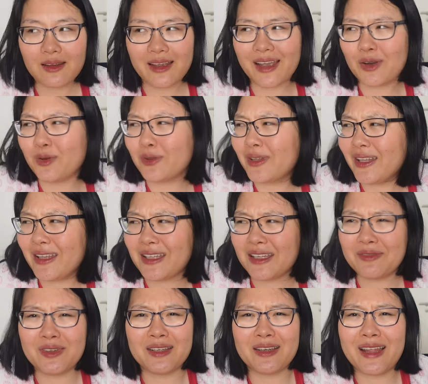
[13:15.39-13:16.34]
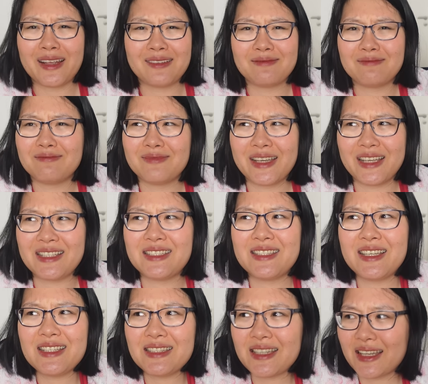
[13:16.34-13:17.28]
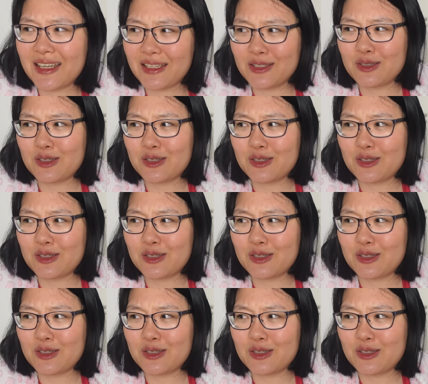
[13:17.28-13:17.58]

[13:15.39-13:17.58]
I don't think it even like exists in